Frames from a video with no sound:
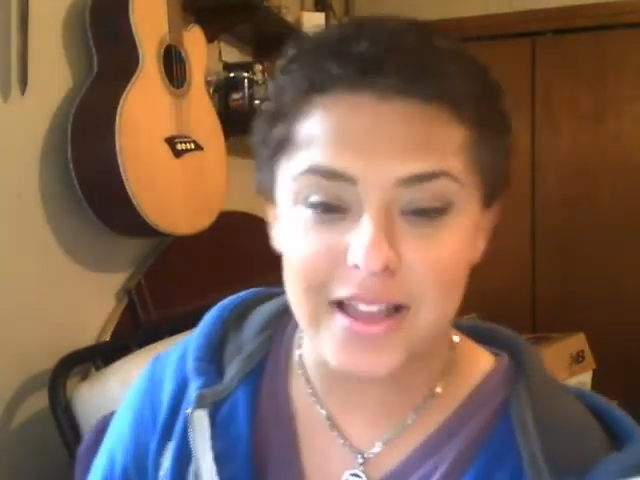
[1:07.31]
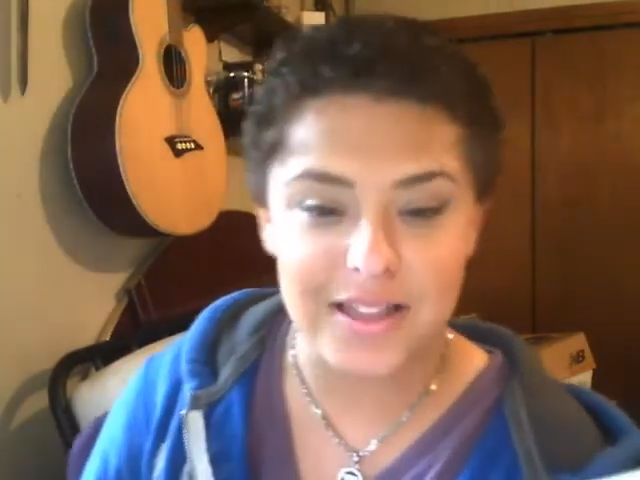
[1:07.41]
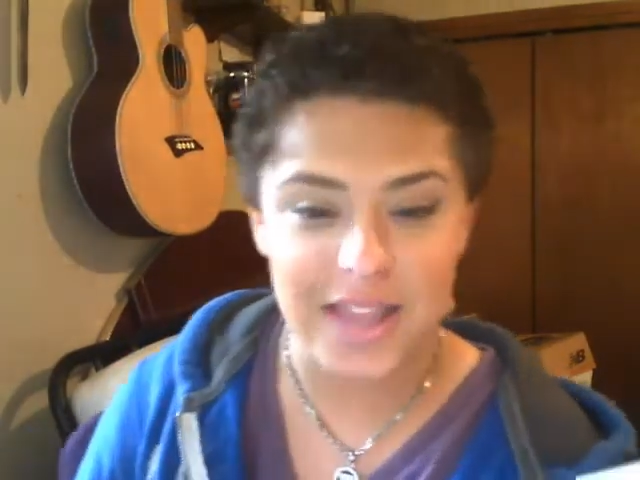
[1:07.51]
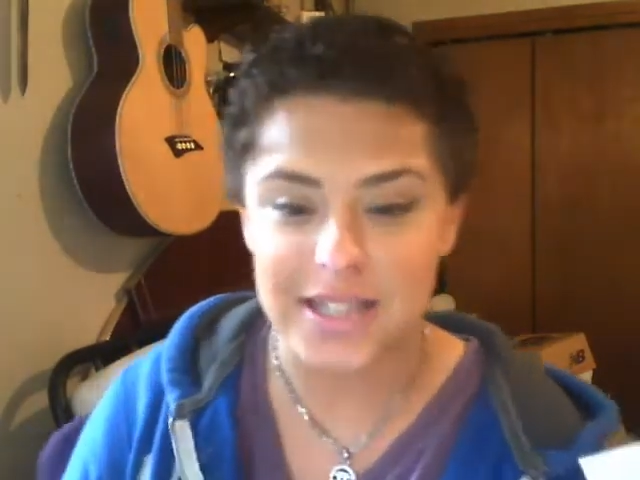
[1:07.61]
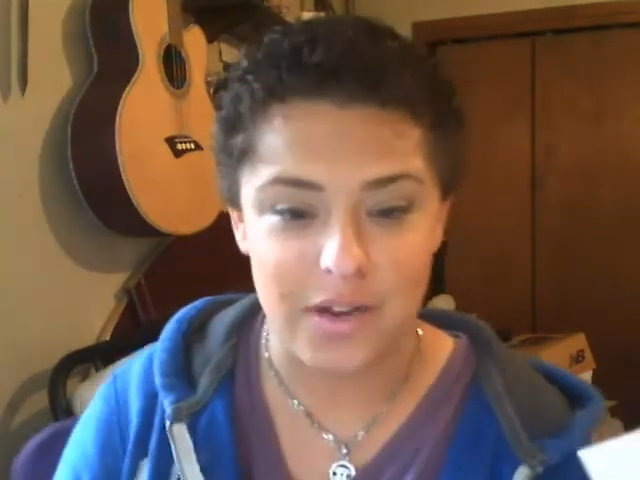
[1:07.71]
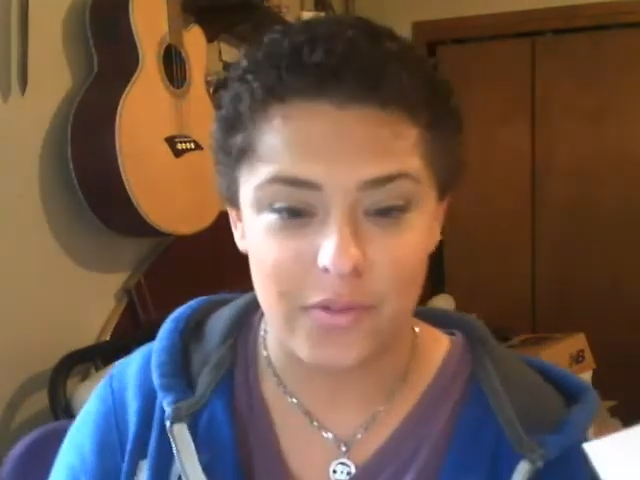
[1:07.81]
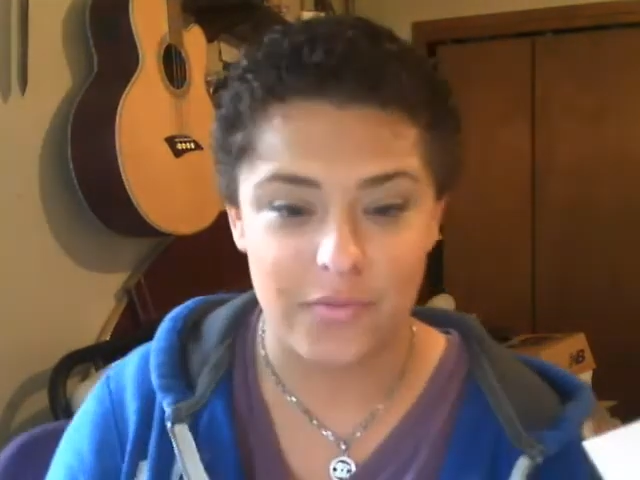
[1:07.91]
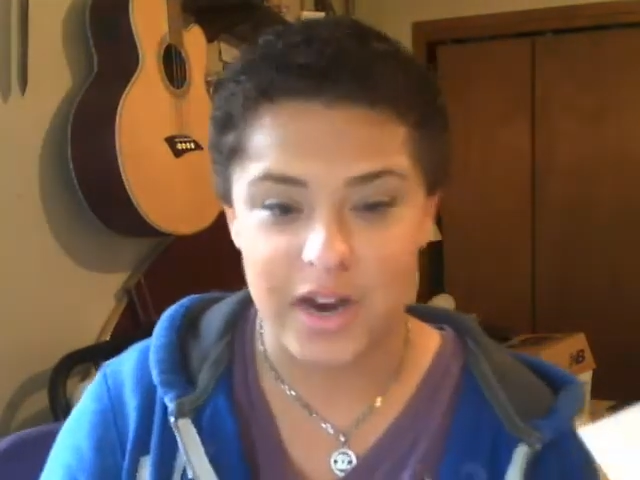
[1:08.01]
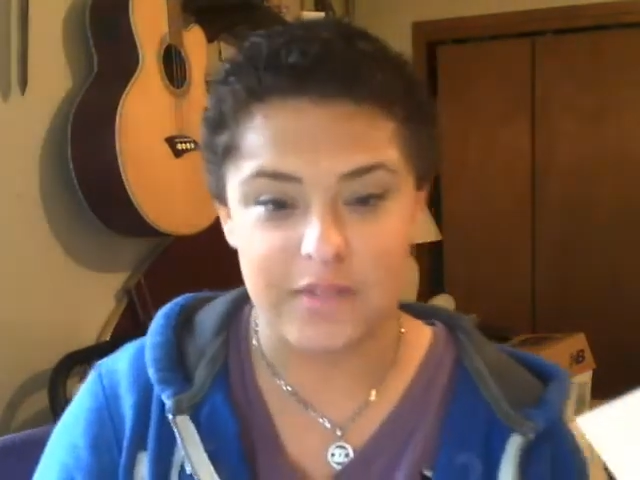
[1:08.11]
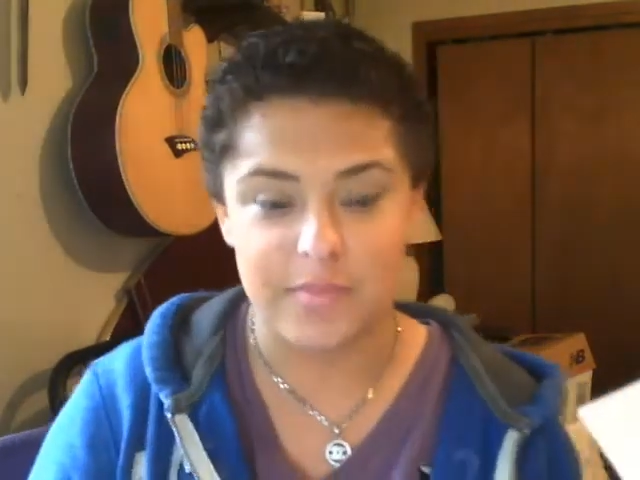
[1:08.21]
That's how
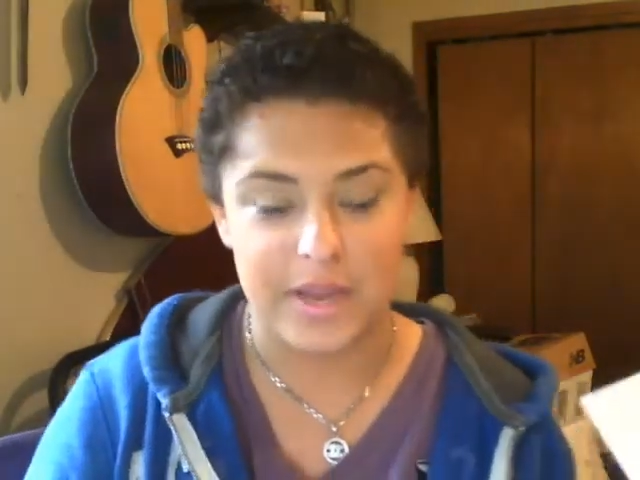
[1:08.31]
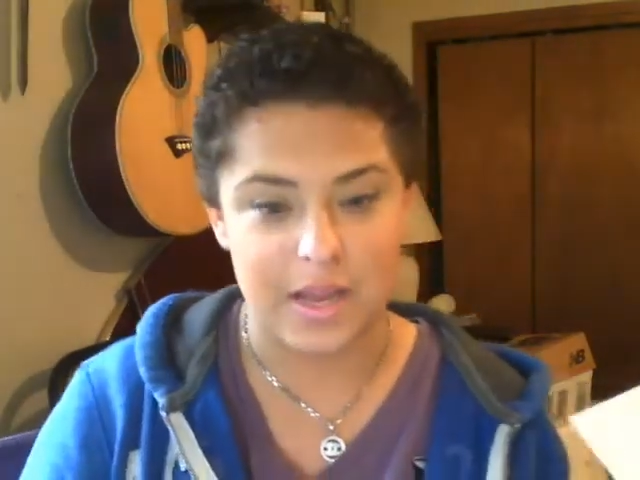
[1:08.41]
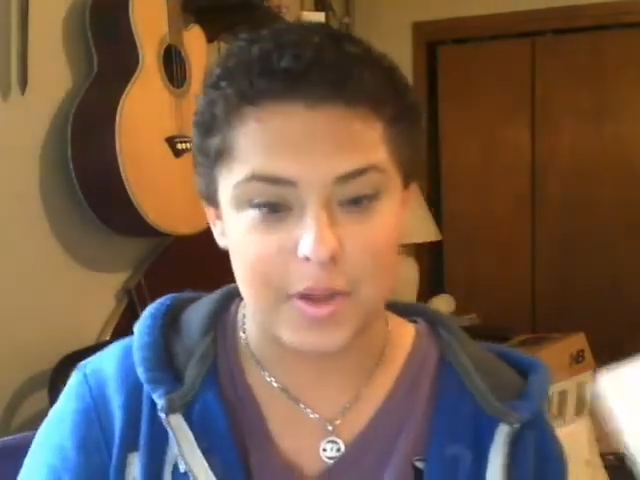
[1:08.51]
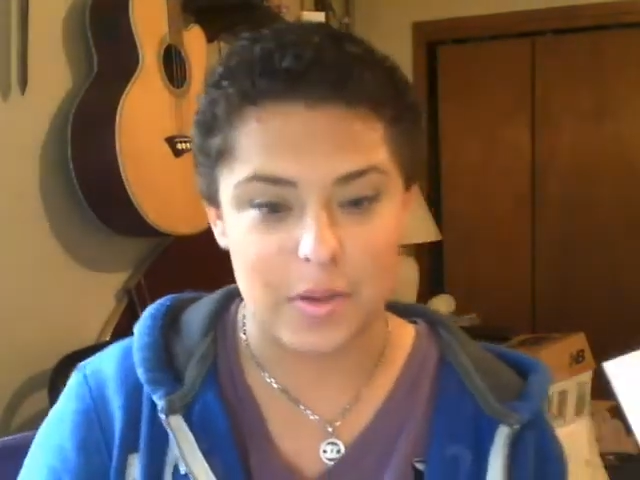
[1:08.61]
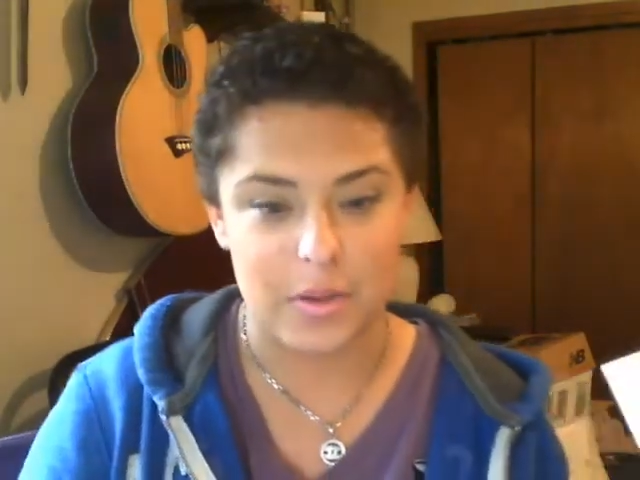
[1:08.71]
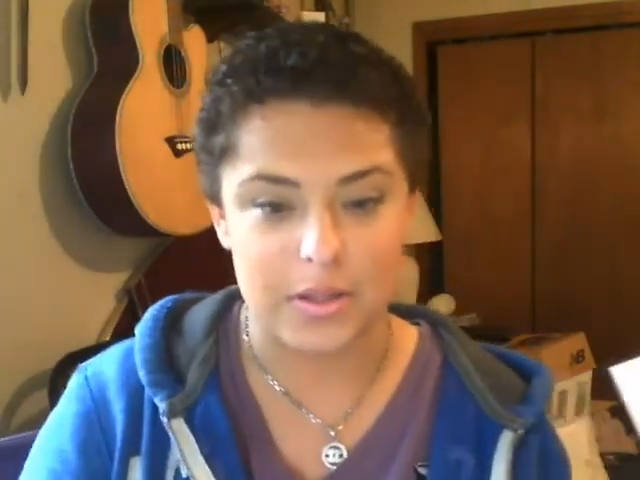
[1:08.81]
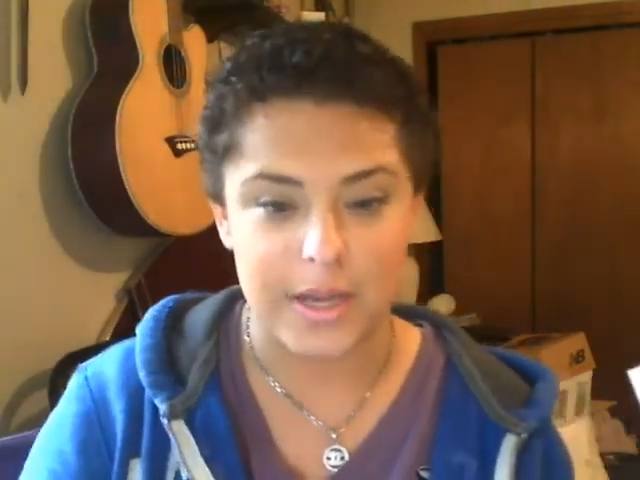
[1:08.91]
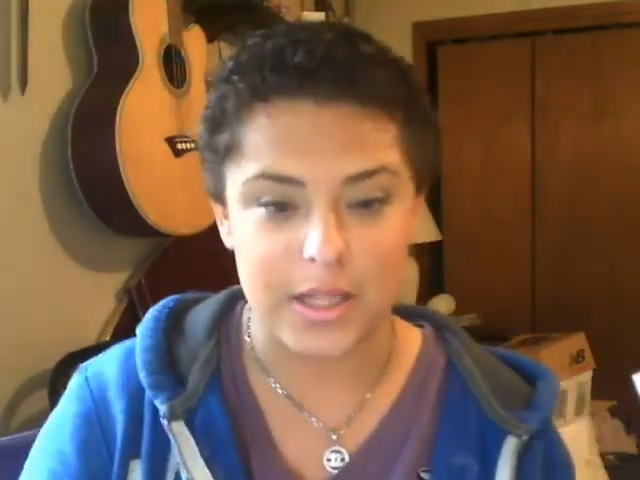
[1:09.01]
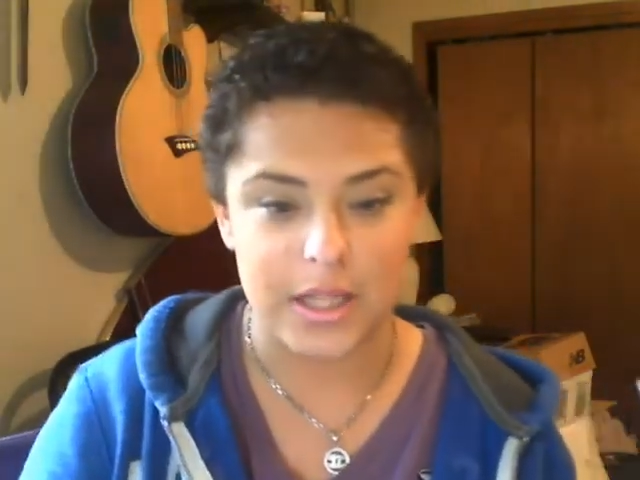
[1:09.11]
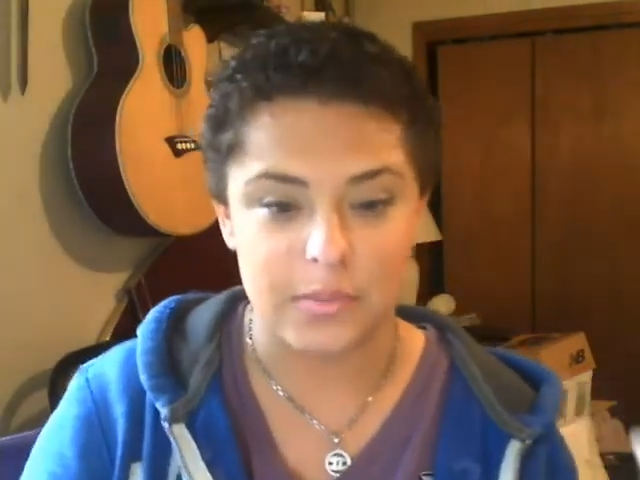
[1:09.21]
afraid of makeup I was
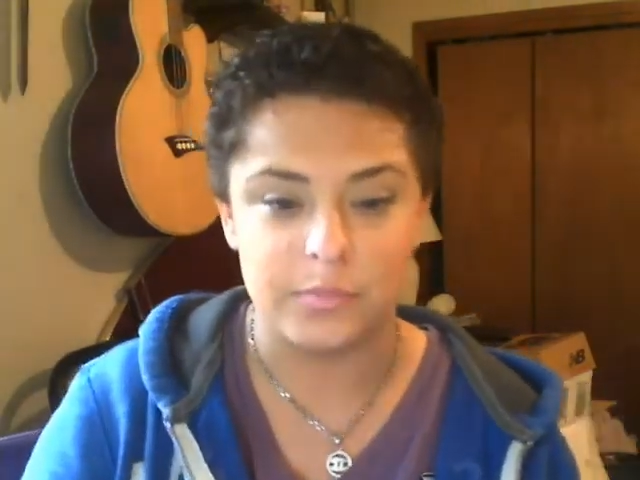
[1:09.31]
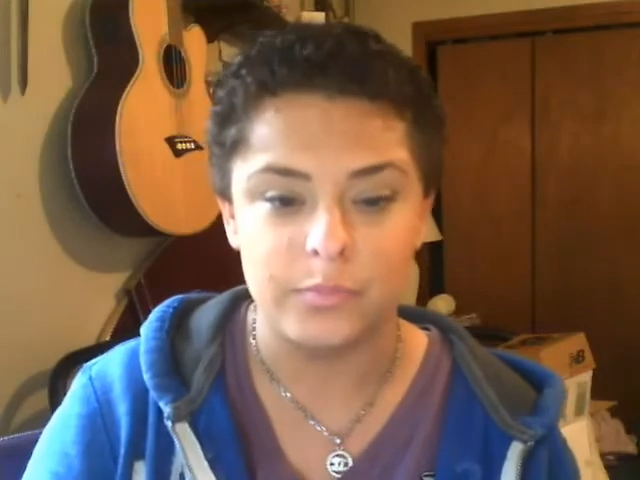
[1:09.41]
back then.